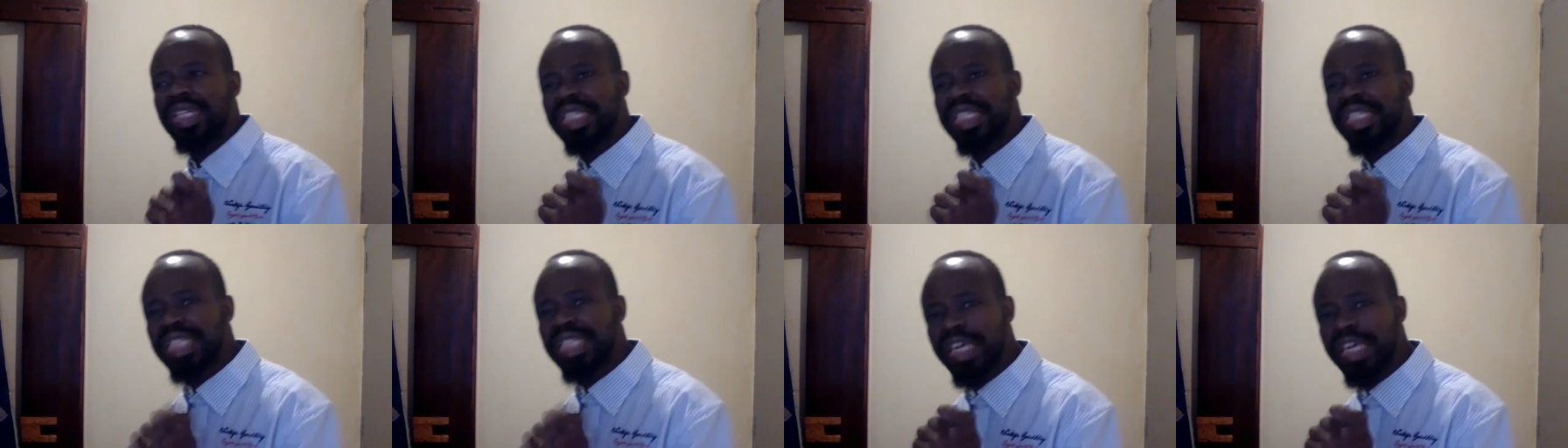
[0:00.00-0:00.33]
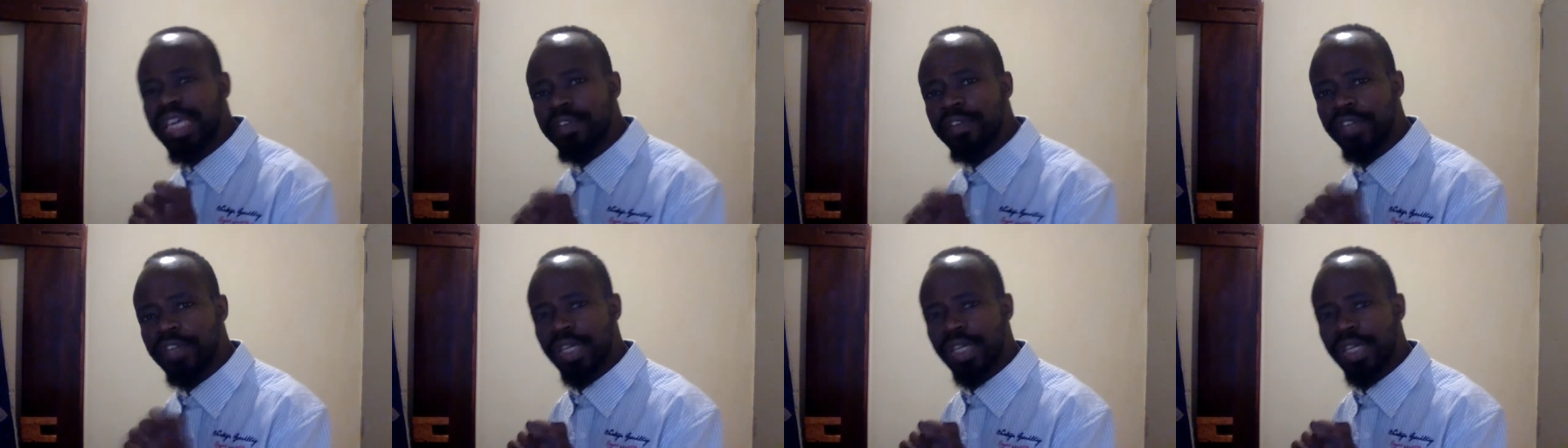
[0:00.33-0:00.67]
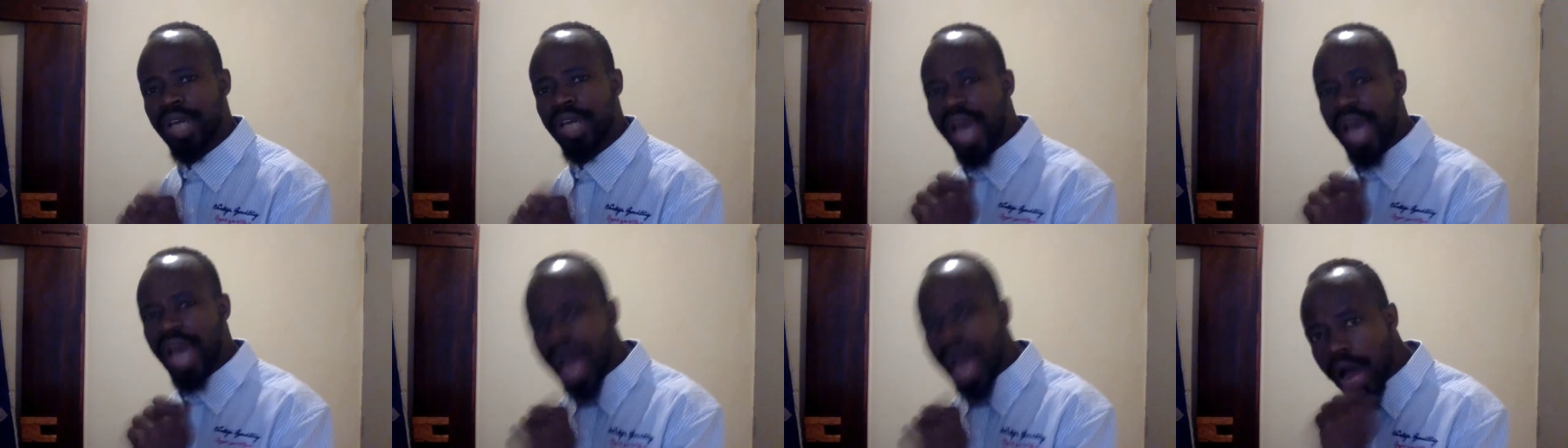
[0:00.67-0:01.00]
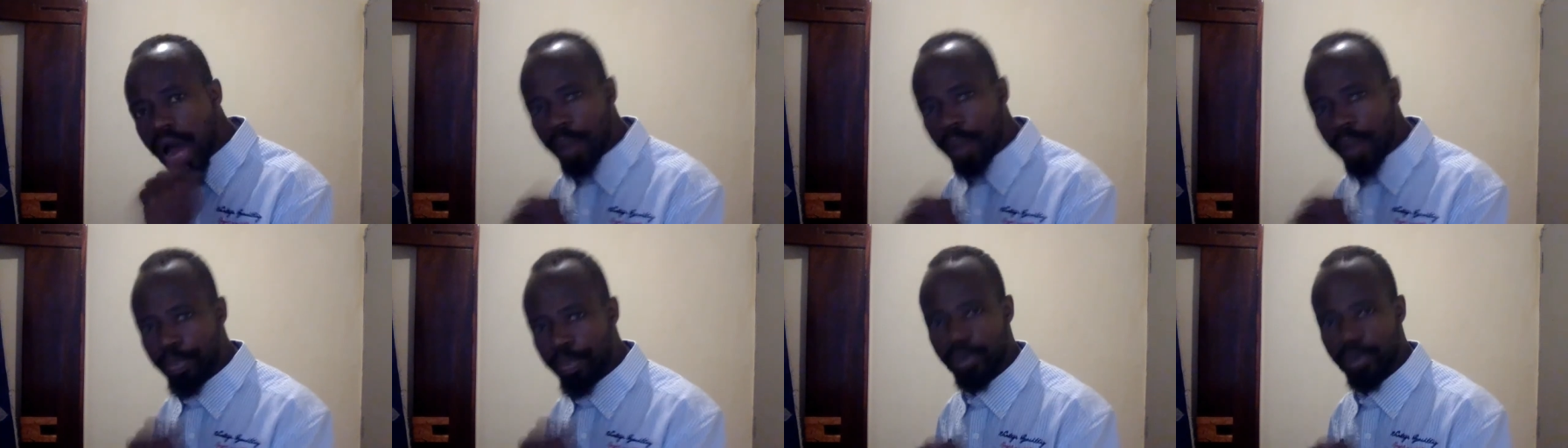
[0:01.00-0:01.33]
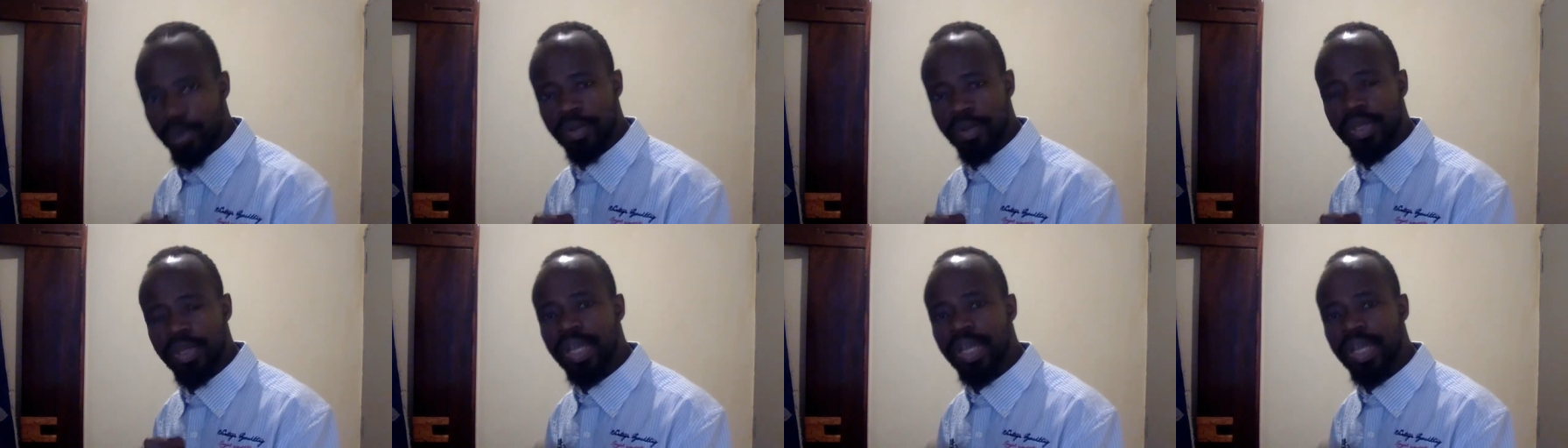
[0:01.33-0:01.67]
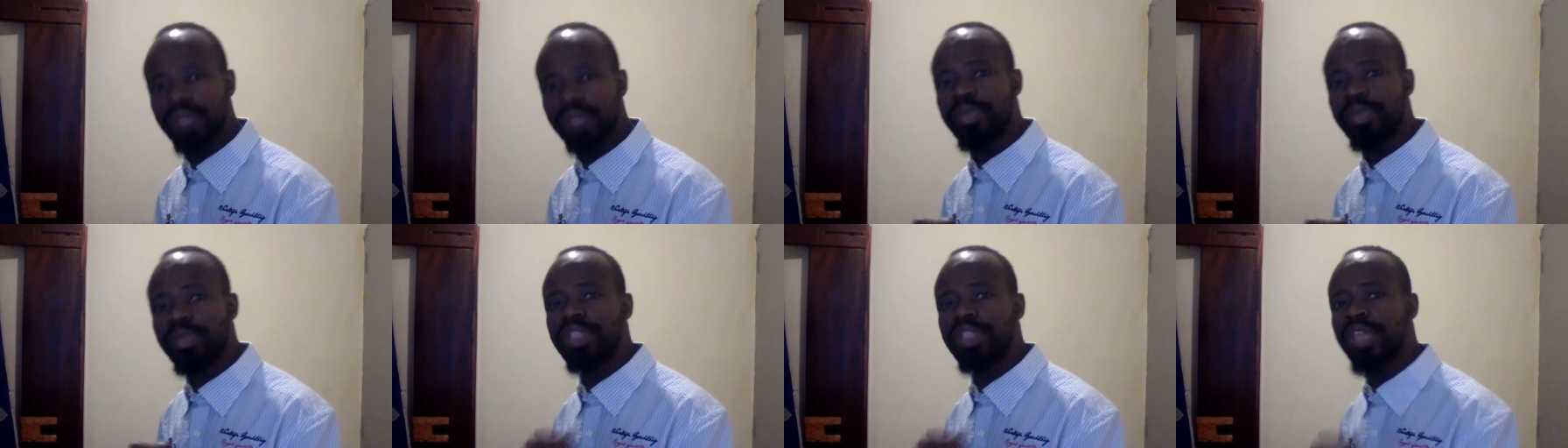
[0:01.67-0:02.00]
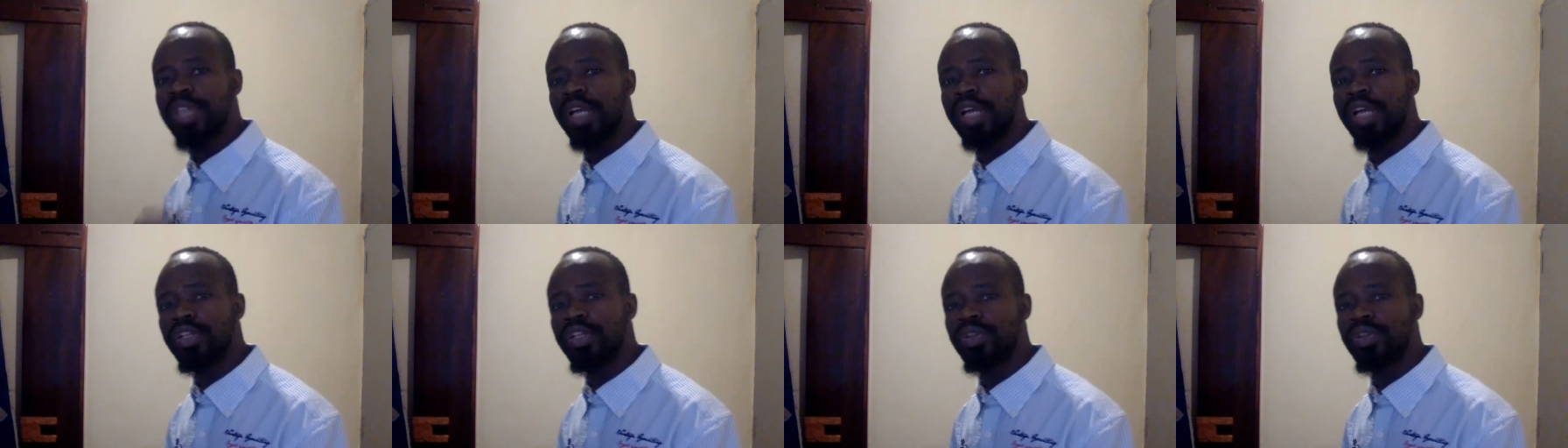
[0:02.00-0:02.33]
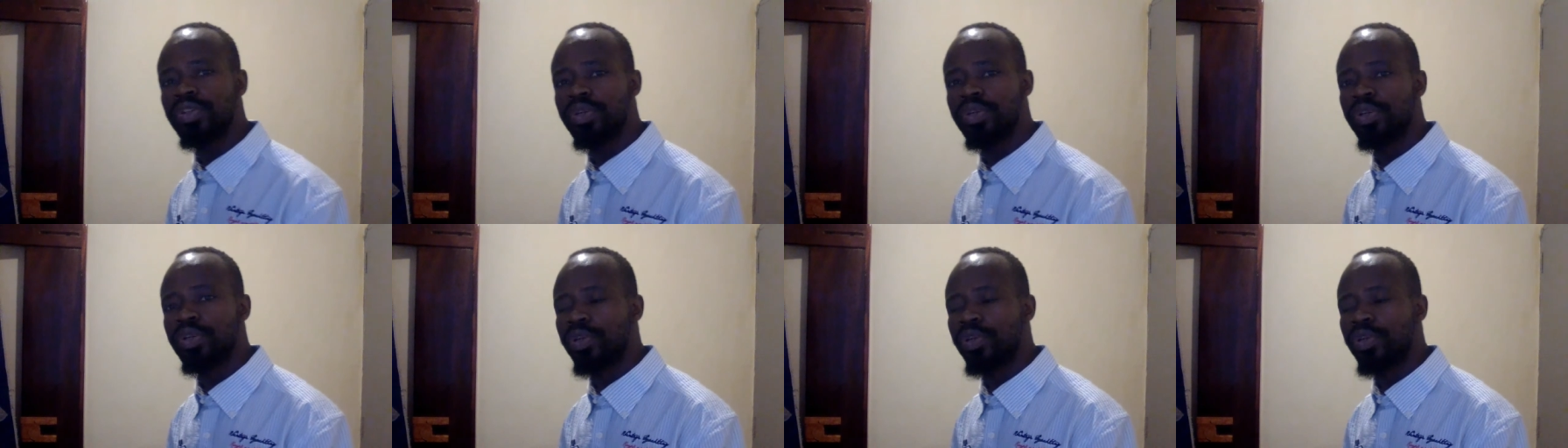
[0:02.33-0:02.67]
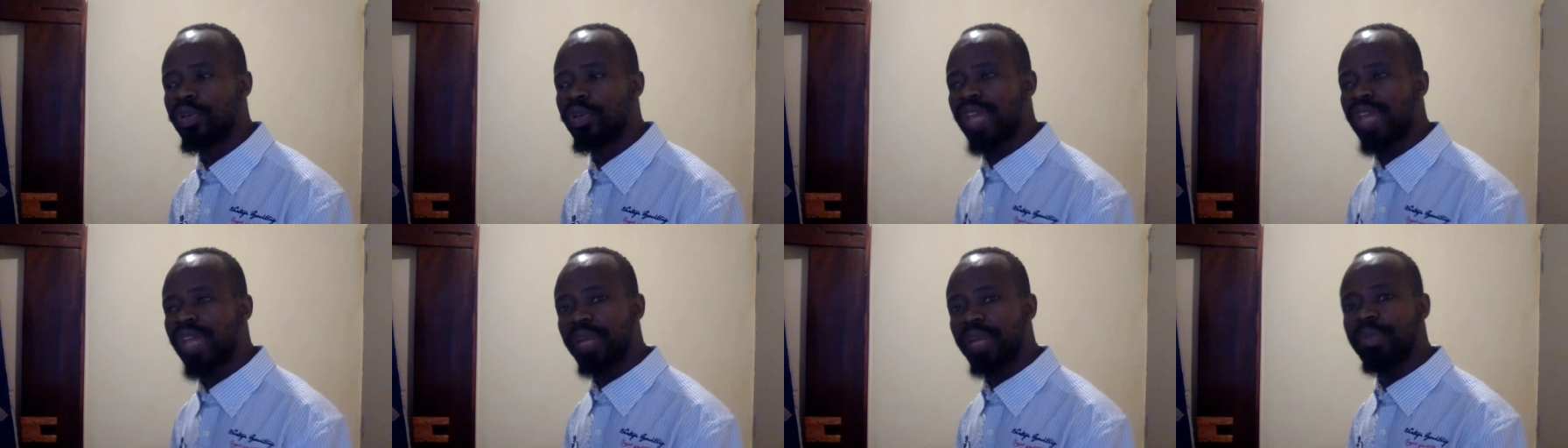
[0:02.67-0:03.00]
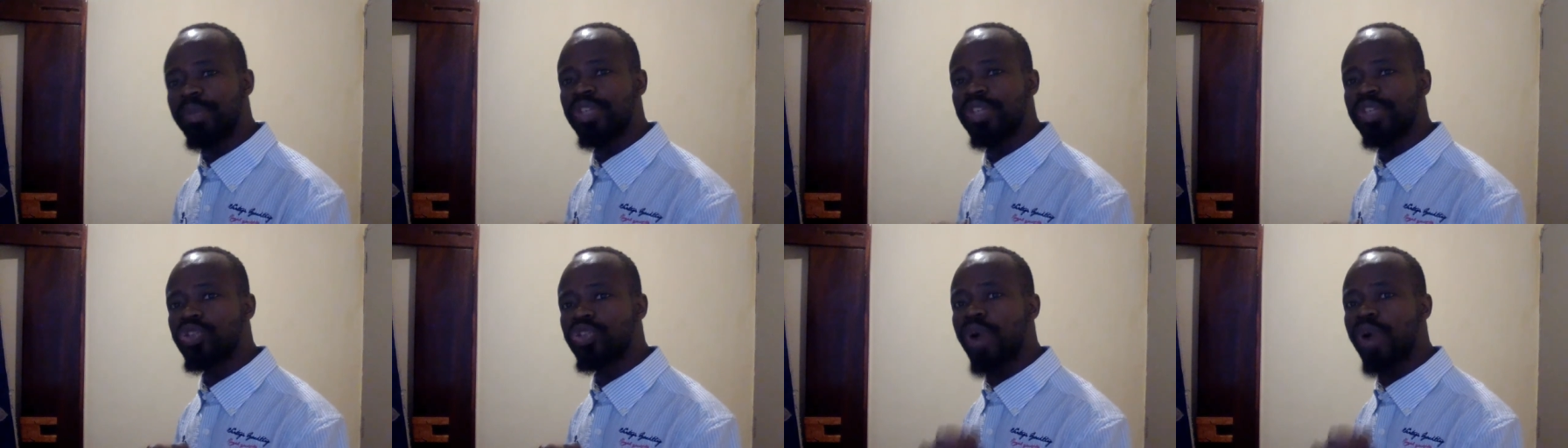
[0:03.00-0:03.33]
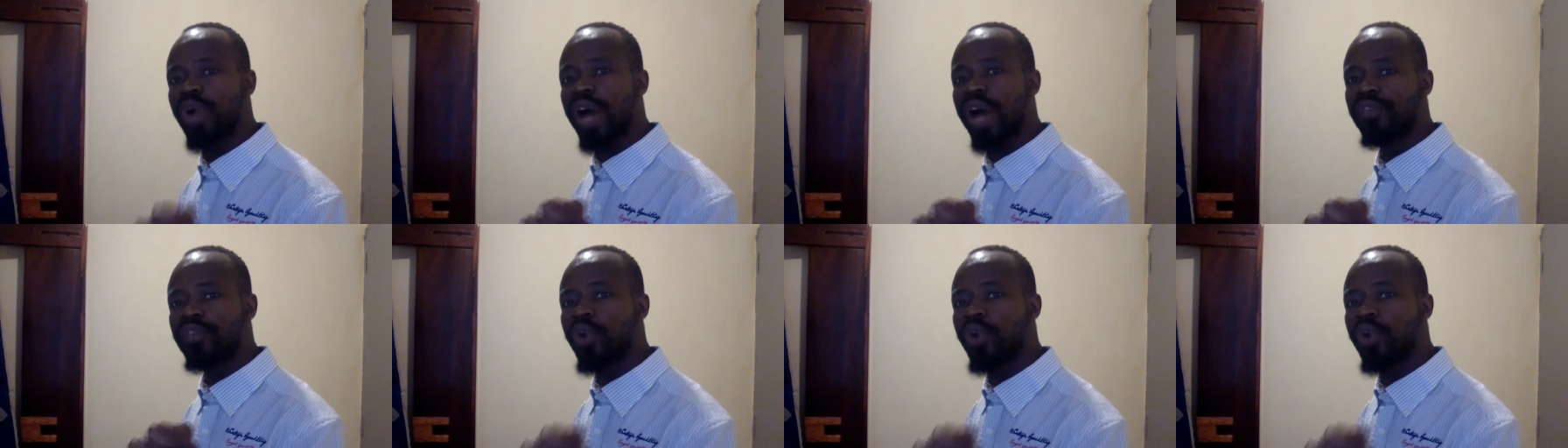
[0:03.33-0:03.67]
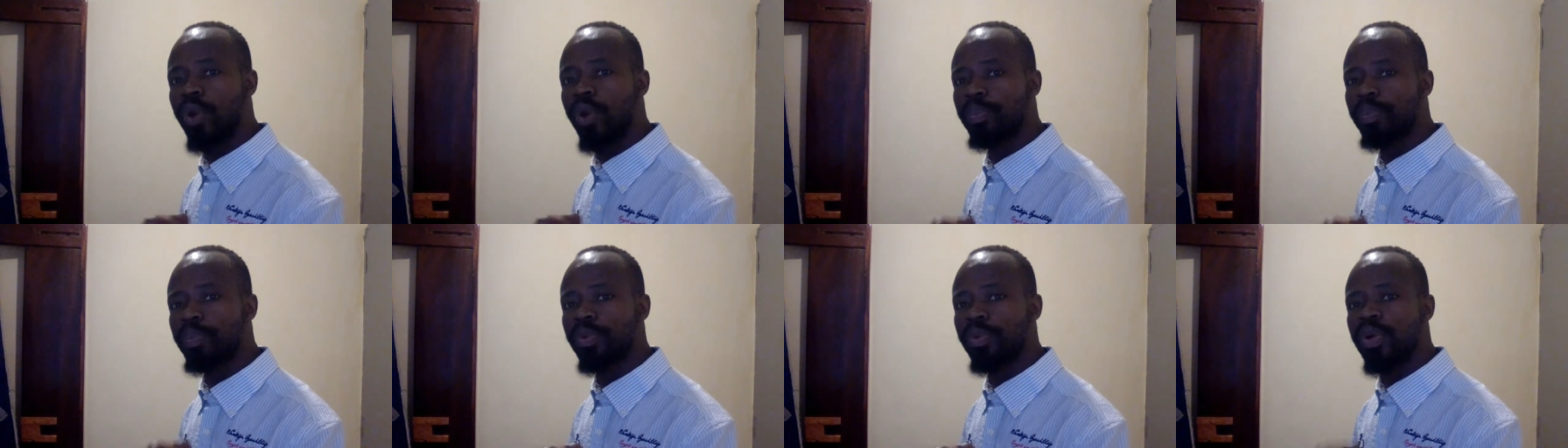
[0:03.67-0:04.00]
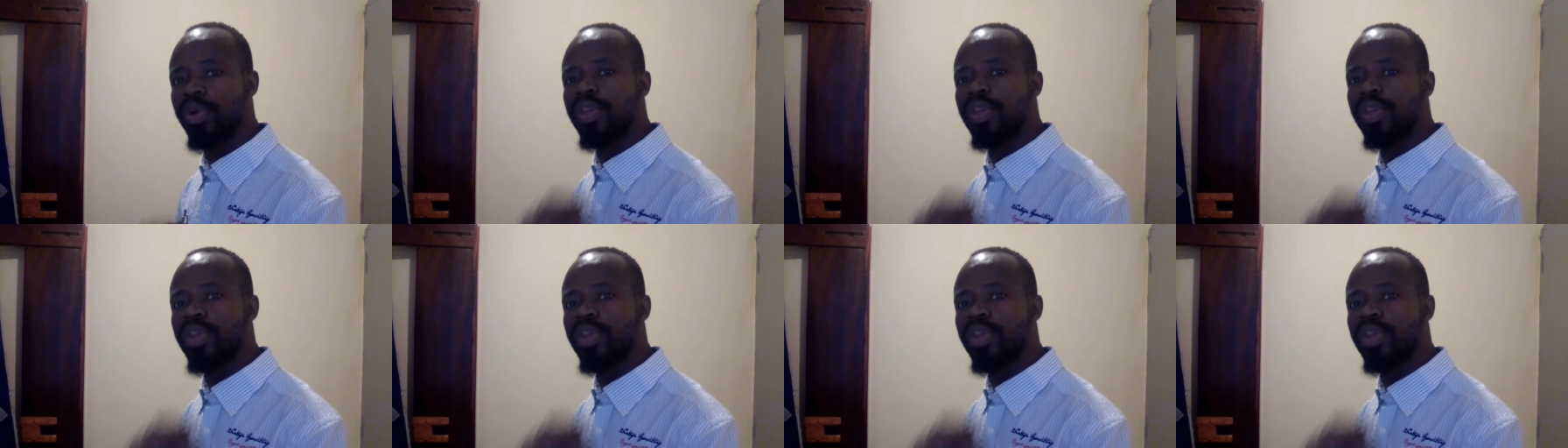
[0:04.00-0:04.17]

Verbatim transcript: giving up let me tell you that means you have hope